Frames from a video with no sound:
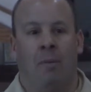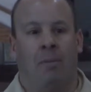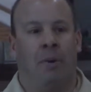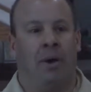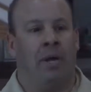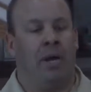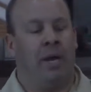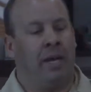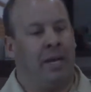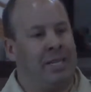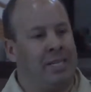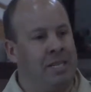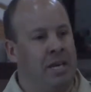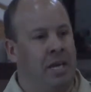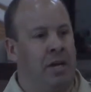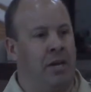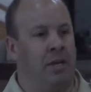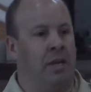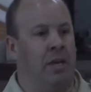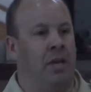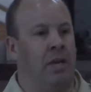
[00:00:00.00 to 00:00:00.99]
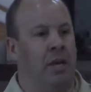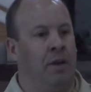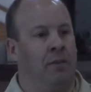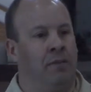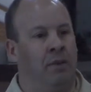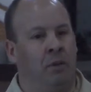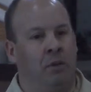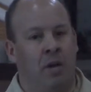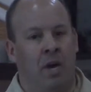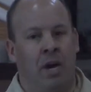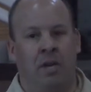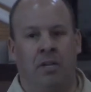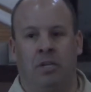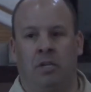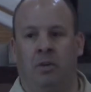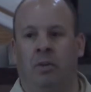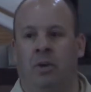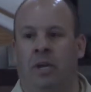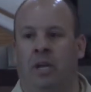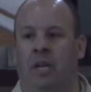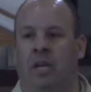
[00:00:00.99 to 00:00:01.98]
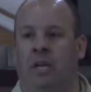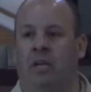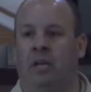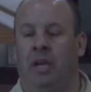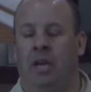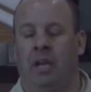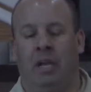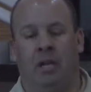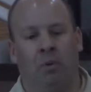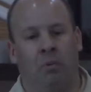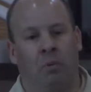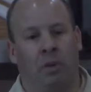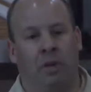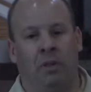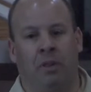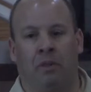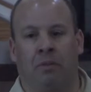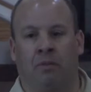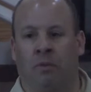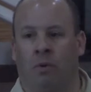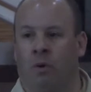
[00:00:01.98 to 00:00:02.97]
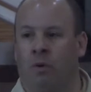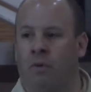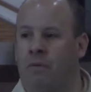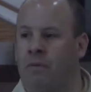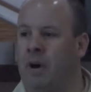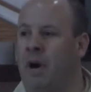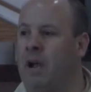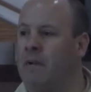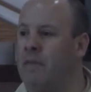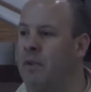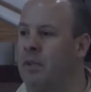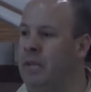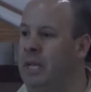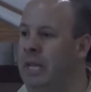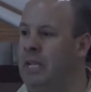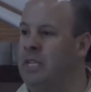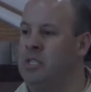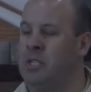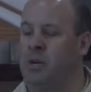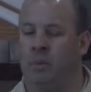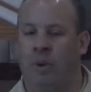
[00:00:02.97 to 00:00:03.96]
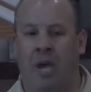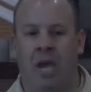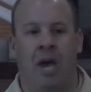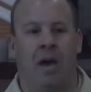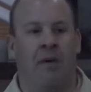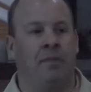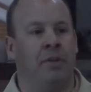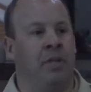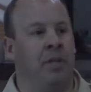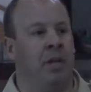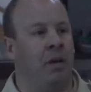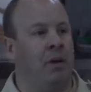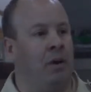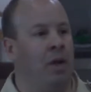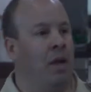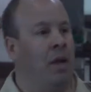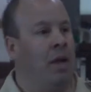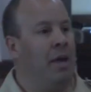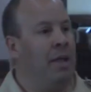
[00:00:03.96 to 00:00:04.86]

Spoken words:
But I can tell you, if they're not doing any running the 4 or 5 things that we have in there,